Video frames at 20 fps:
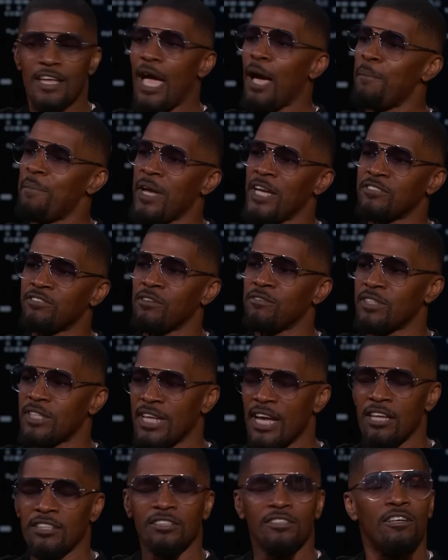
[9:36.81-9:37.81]
Y'all passed over a
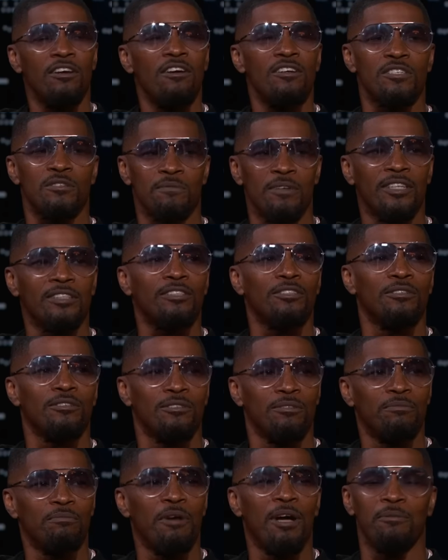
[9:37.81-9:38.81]
thousand yards in my
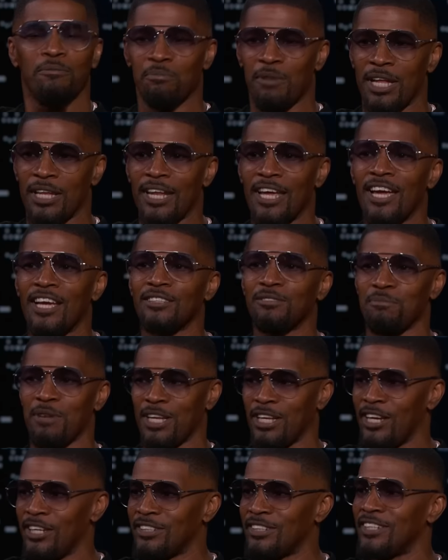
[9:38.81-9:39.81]
school. My, my Yo, last
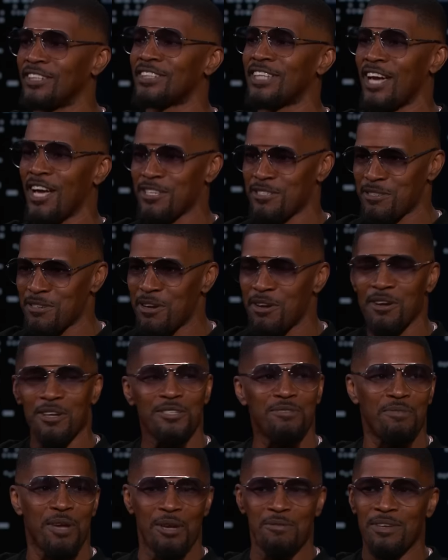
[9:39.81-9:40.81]
my last year, thousand. Let me tell
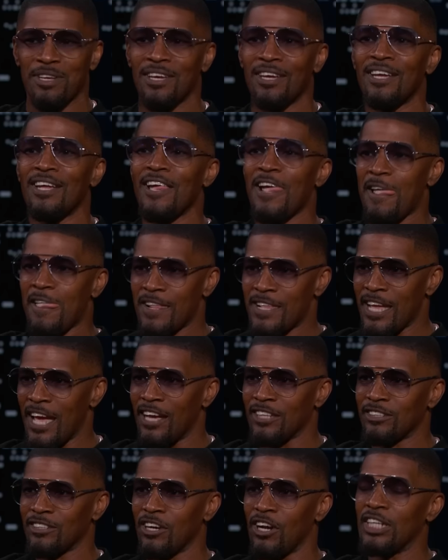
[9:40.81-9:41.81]
yards, you something.
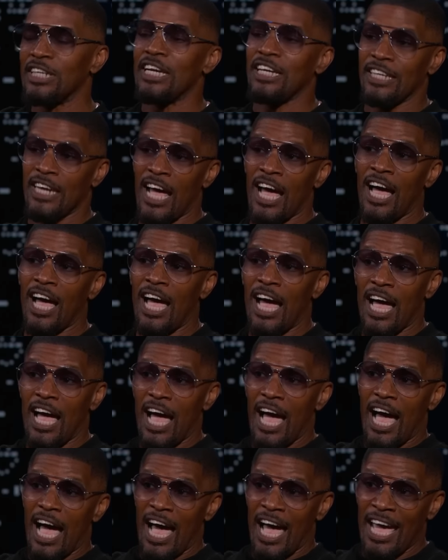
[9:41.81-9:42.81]
Thousand yards. Now
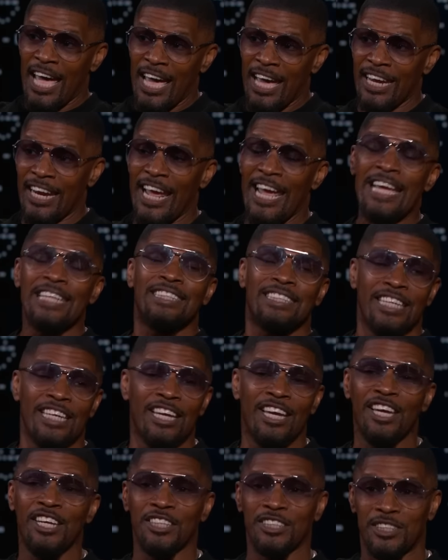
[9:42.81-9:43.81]
I had
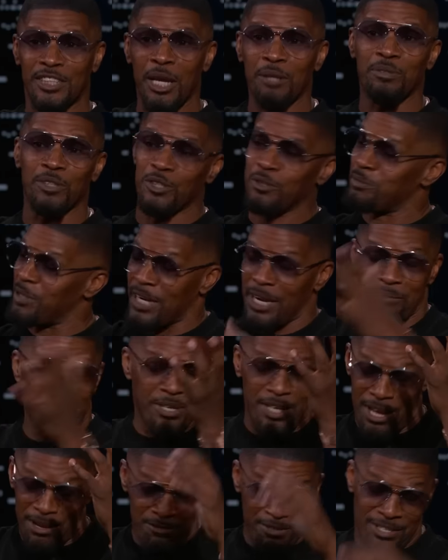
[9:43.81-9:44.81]
18 interceptions, but I
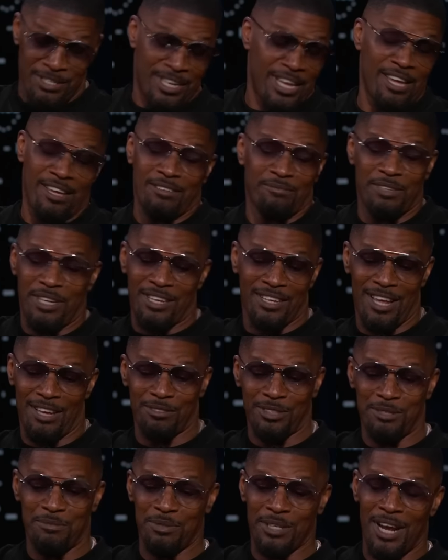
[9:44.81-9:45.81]
mean I wasn't counting that. I
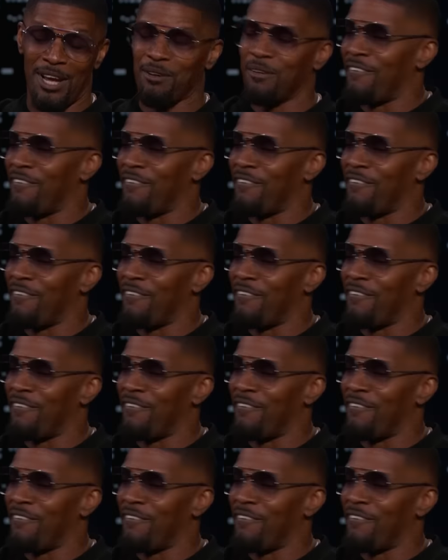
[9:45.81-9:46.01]
was, but I